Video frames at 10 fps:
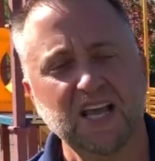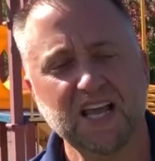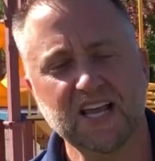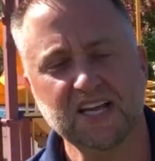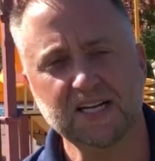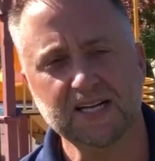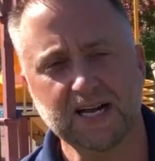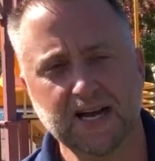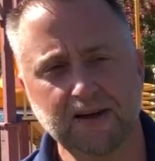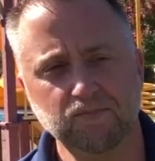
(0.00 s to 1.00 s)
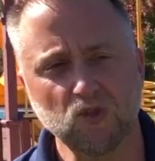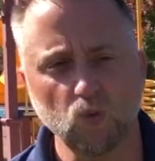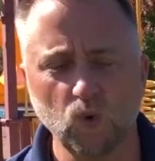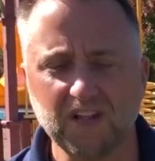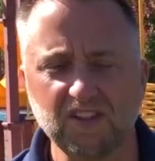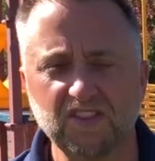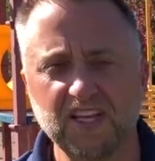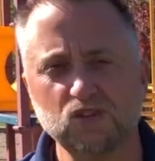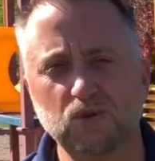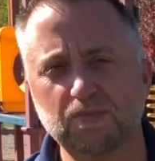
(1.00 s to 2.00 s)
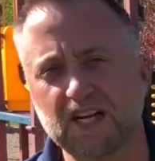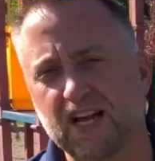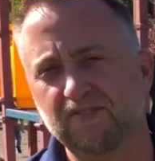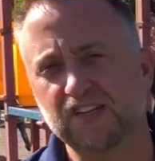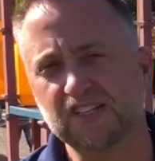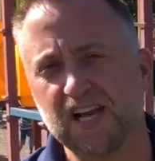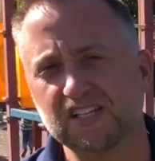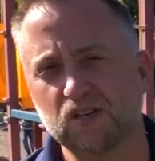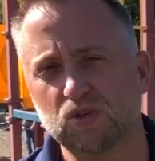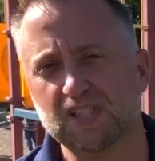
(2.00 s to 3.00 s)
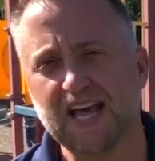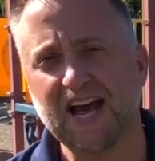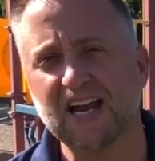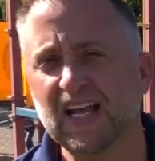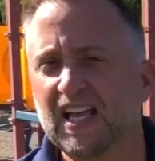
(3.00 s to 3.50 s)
And uh, one of the things we've been emphasizing with that